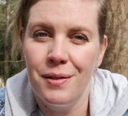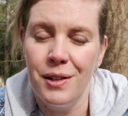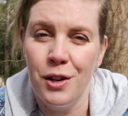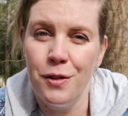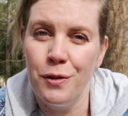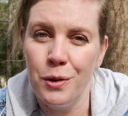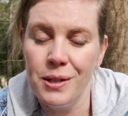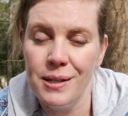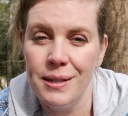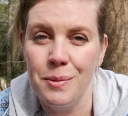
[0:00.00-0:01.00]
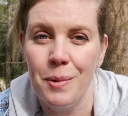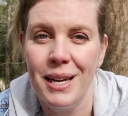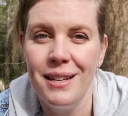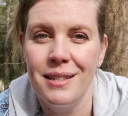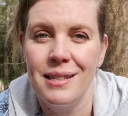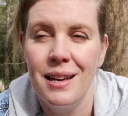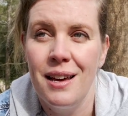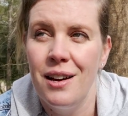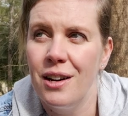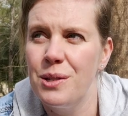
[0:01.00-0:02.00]
4 to 6 weeks,
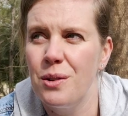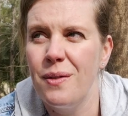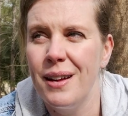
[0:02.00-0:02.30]
I sort of